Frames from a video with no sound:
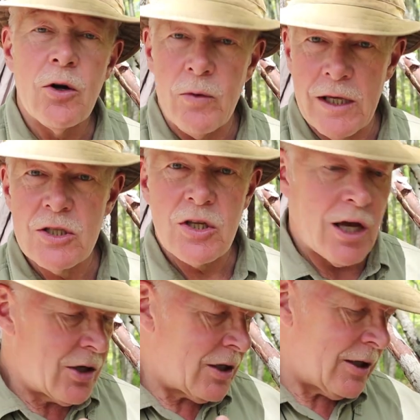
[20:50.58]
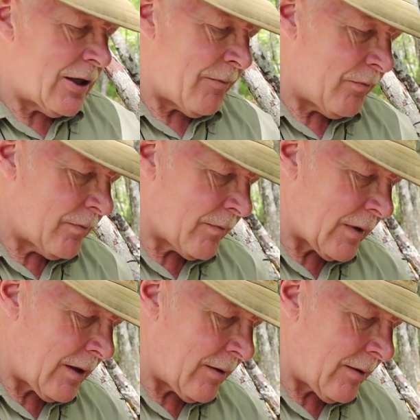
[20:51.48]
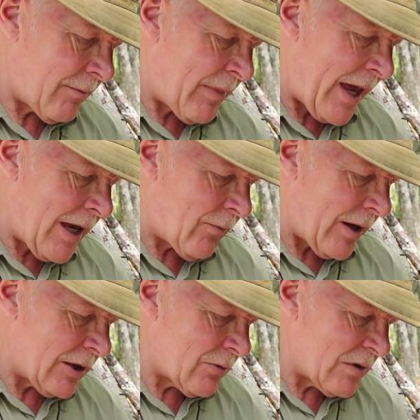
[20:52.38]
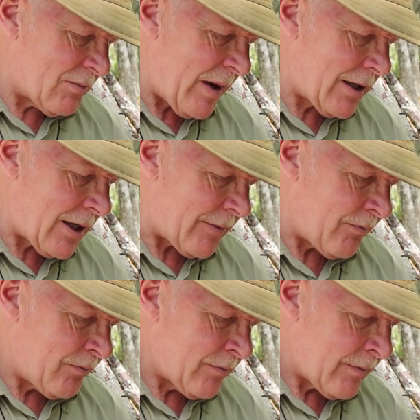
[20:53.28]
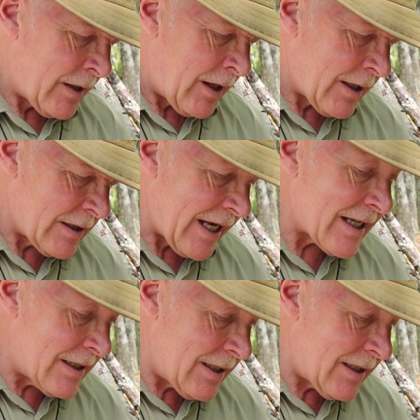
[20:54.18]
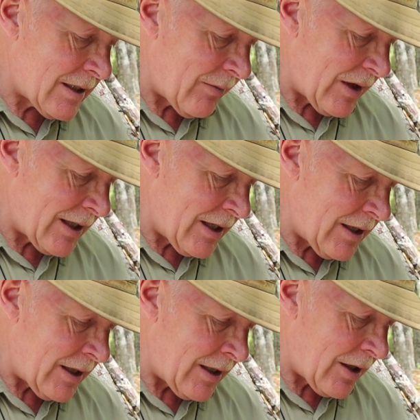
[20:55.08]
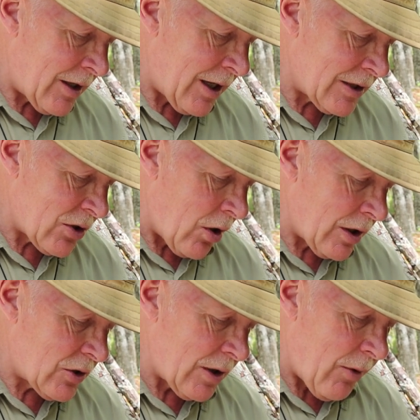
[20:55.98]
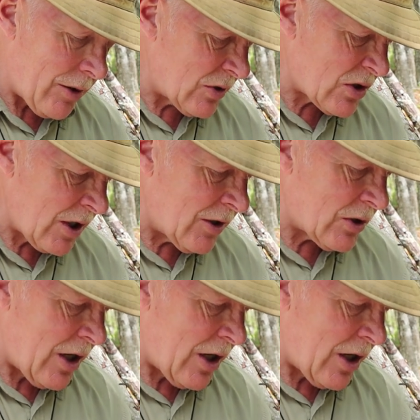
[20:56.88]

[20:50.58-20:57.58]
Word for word: you know, inside of the uh, pan as it was baking. Because I can see some of the ghee has gone to the bottom, just a little